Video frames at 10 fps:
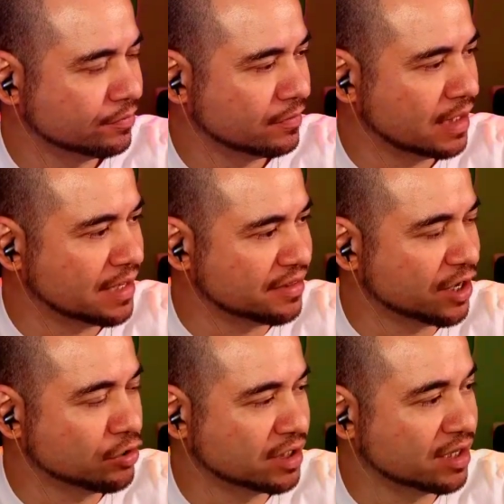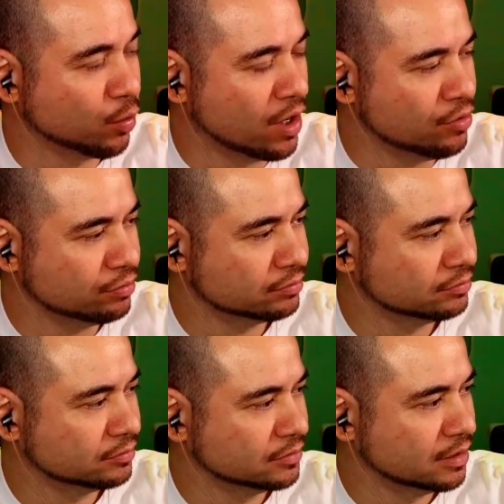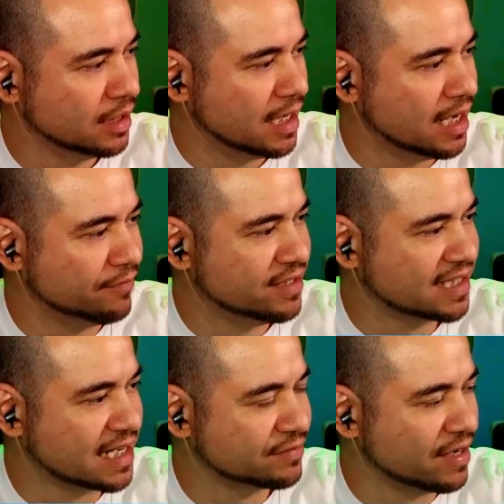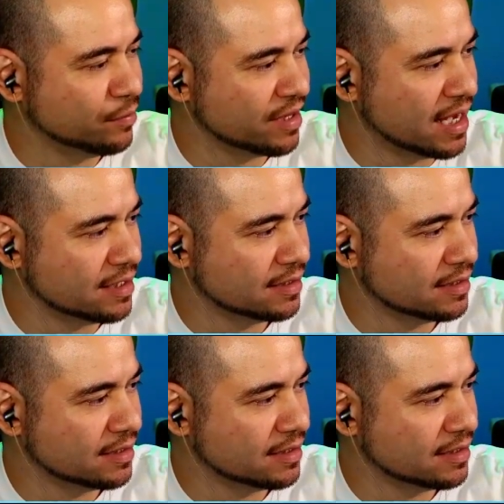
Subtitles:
and that they go together well. And if he's satisfied with that,